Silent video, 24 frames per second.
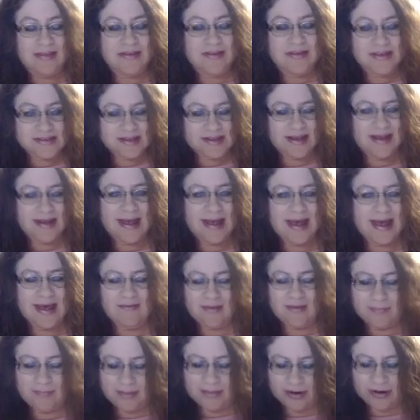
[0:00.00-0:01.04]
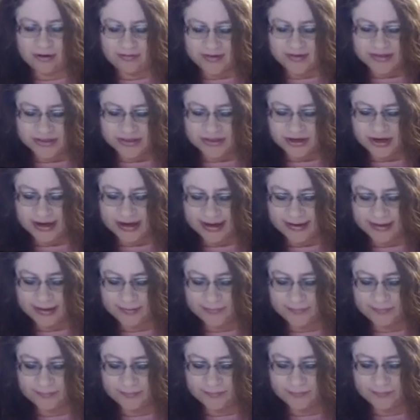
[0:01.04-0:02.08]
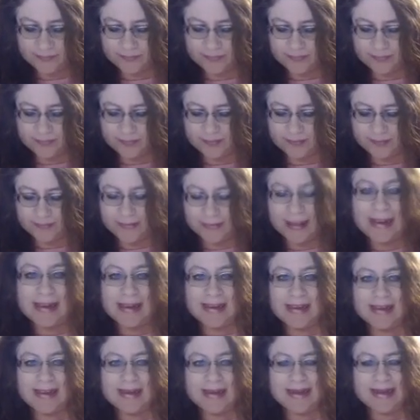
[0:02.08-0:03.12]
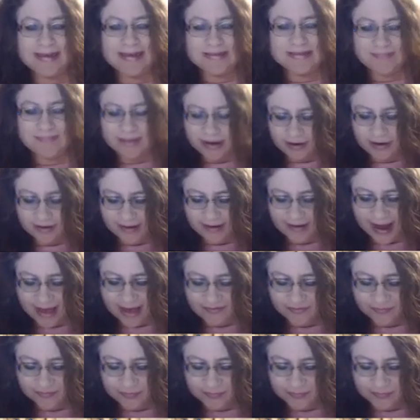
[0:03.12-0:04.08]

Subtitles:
just like I have up here on the screen. Next paragraph.